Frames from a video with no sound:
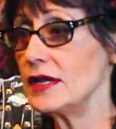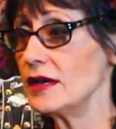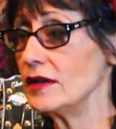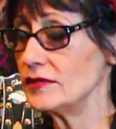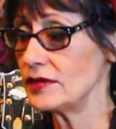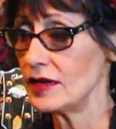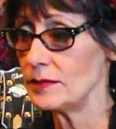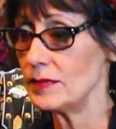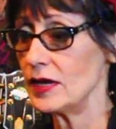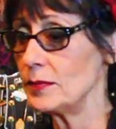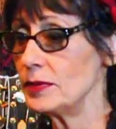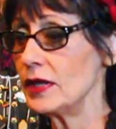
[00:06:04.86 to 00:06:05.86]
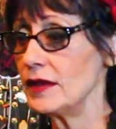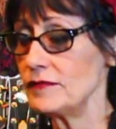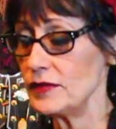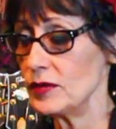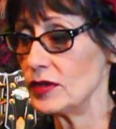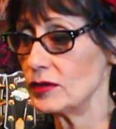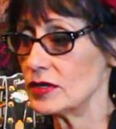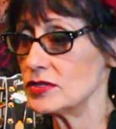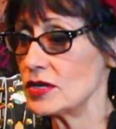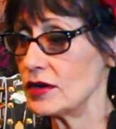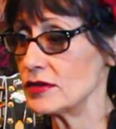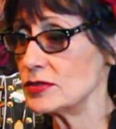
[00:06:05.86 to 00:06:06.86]
no, else. No, no, no. I play a few other
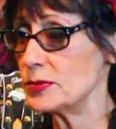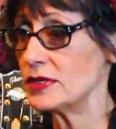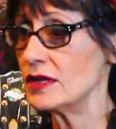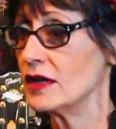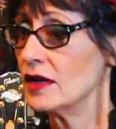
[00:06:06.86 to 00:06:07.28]
guitars, but